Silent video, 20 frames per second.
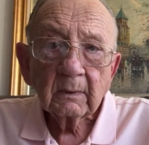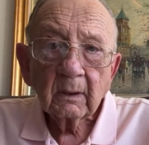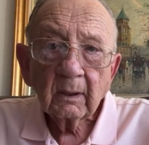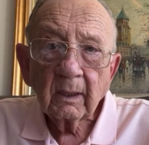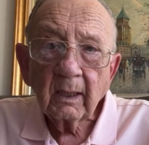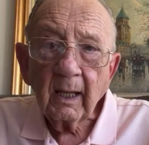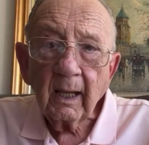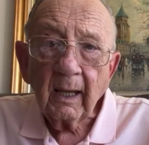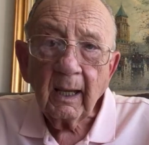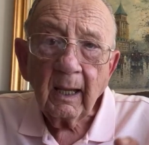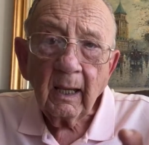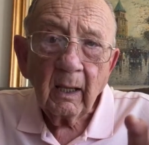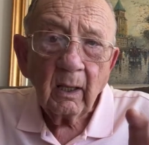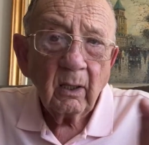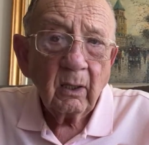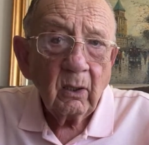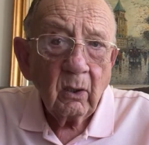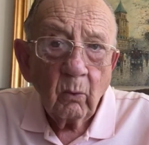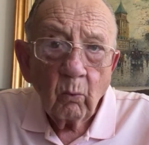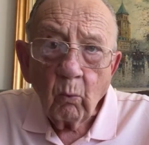
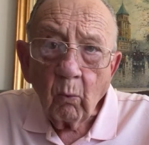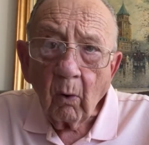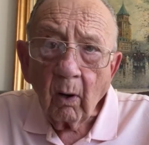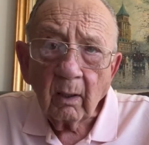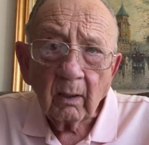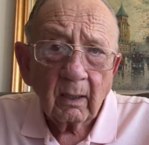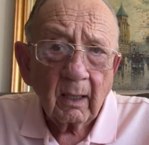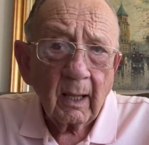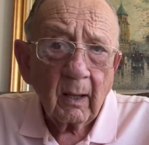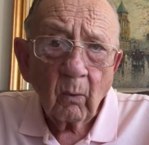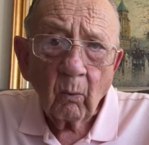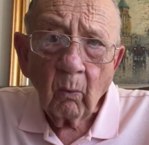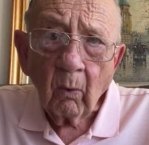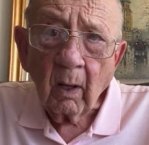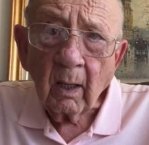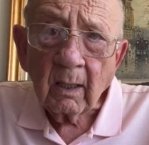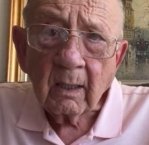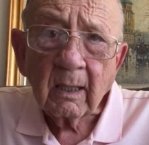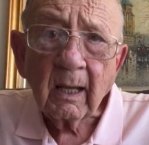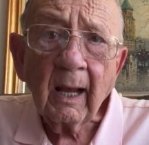At
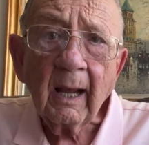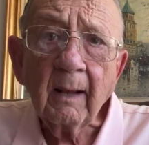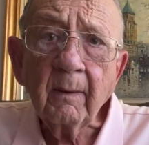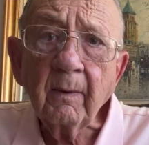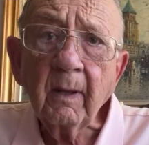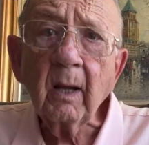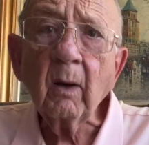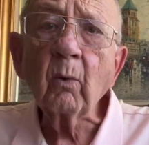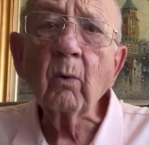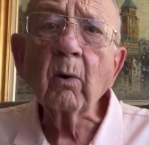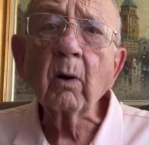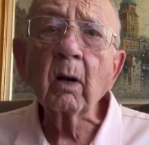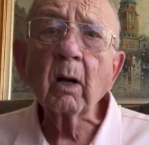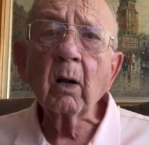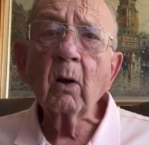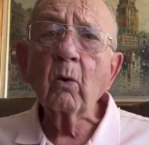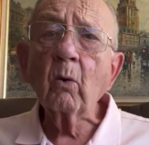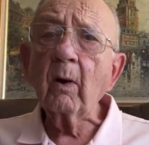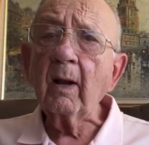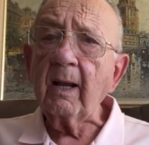one time, they were
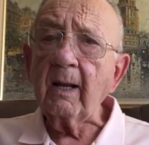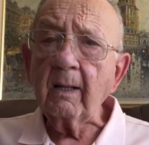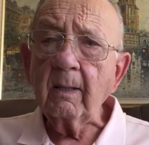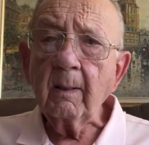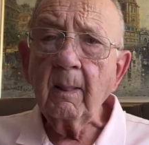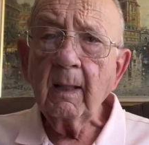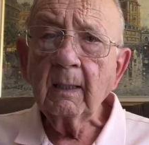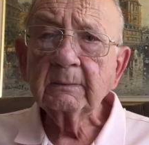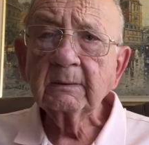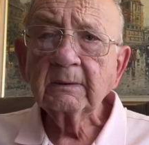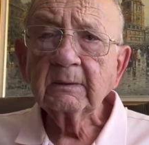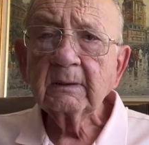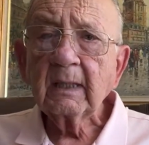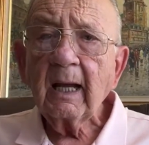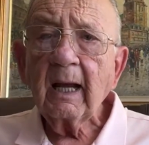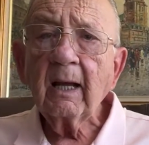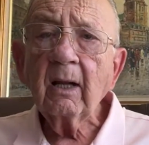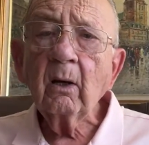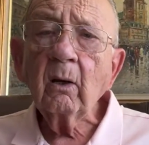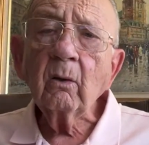great.
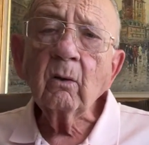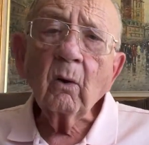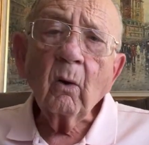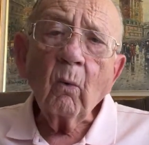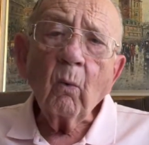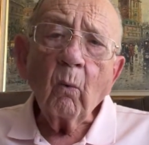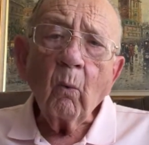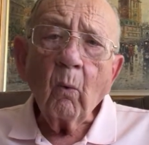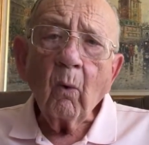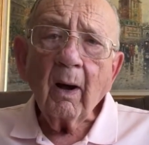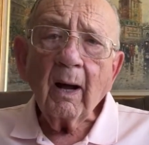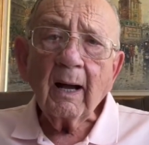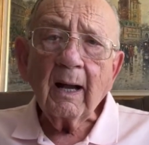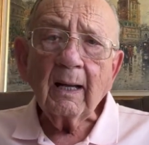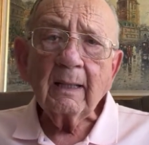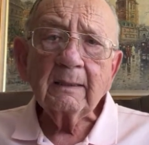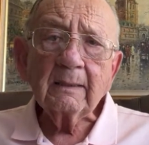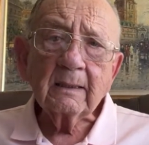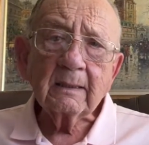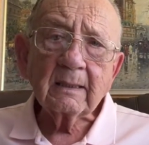I don't know
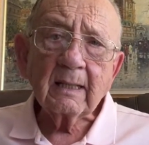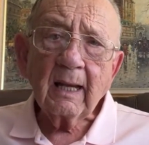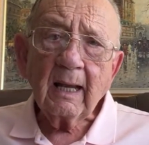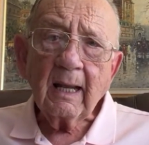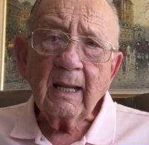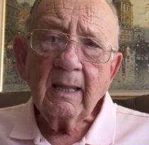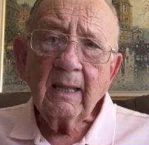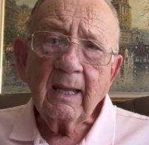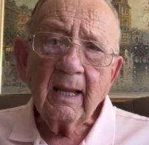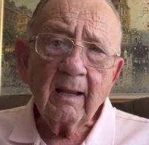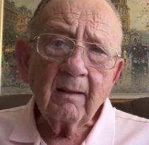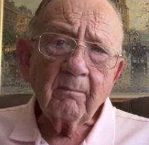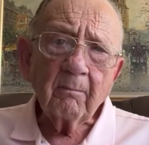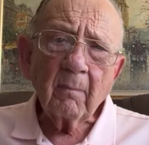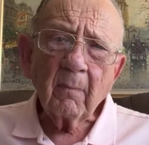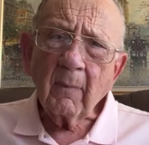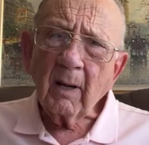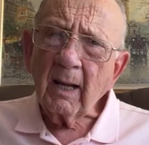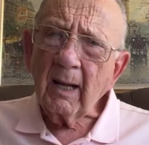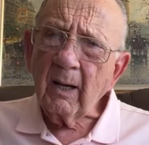why this guy,
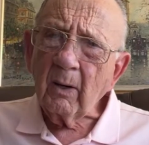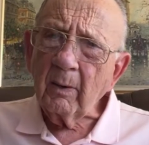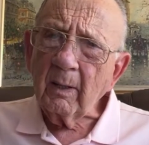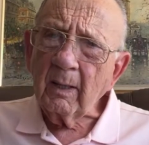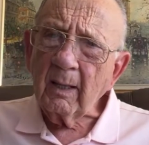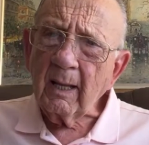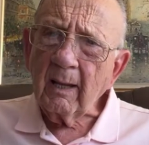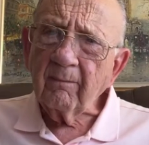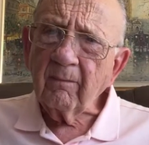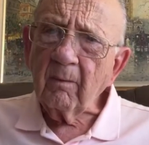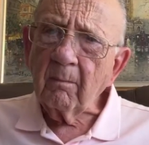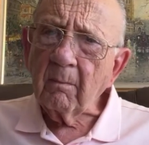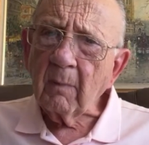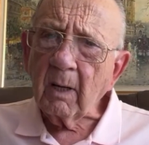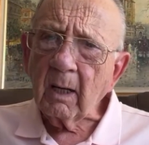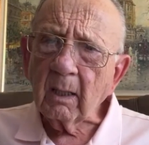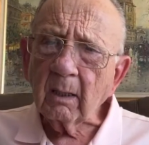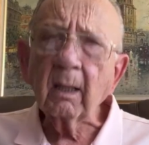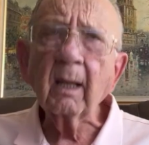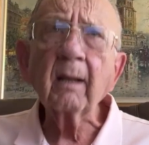Harry Levin,
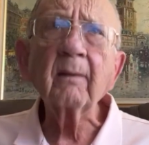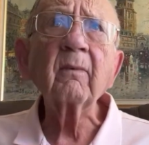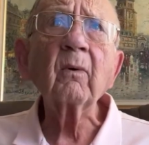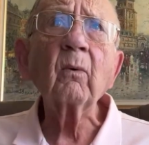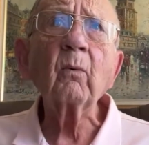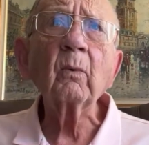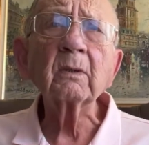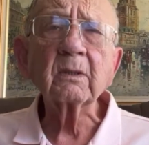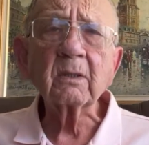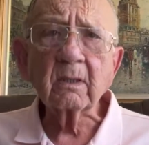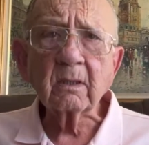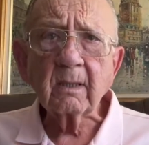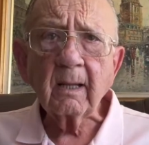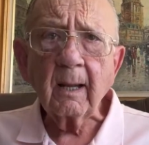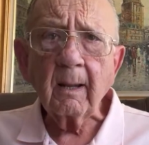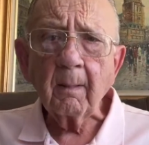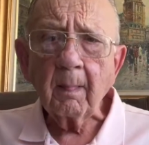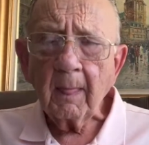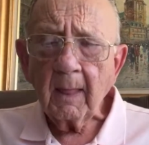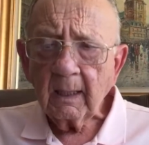Mark Levin, what's his
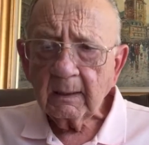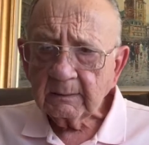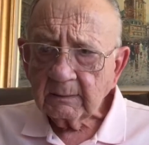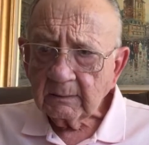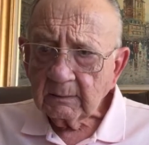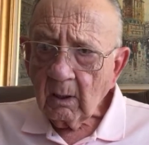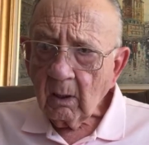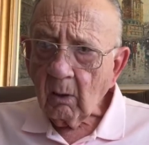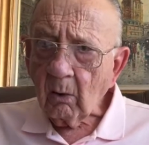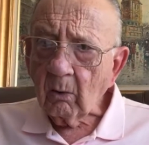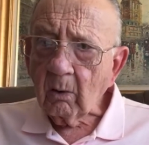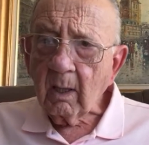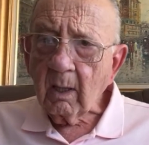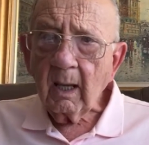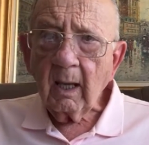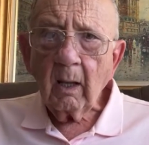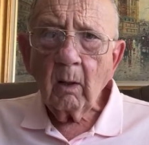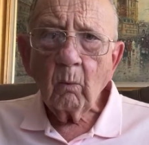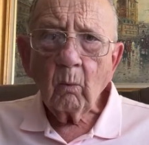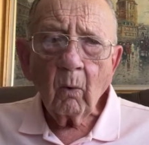name?
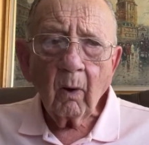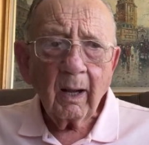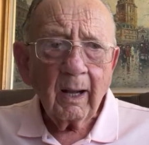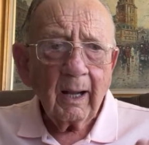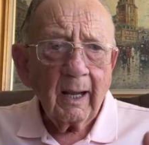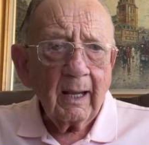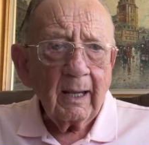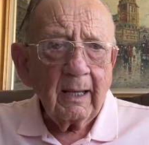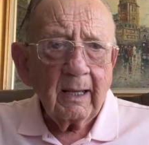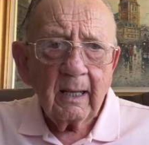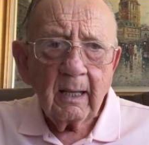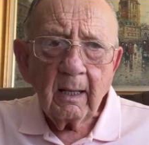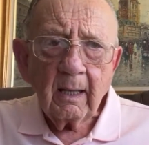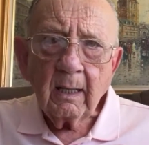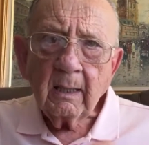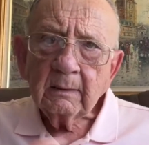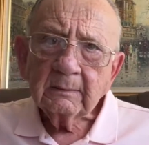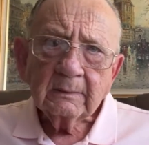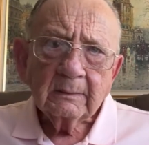Okay, why he